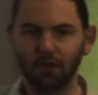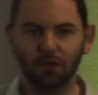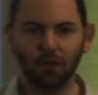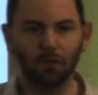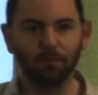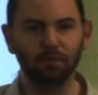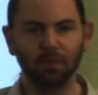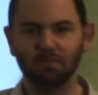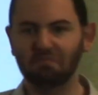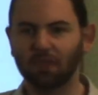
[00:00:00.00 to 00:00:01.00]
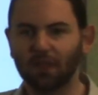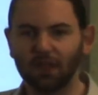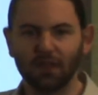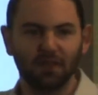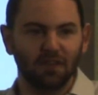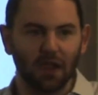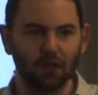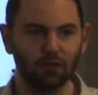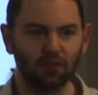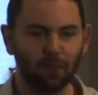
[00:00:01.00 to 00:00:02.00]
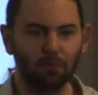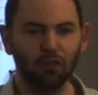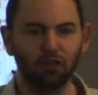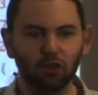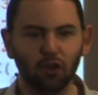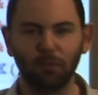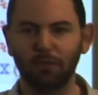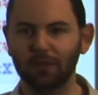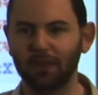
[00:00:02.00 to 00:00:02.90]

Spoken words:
So they decided to simply drop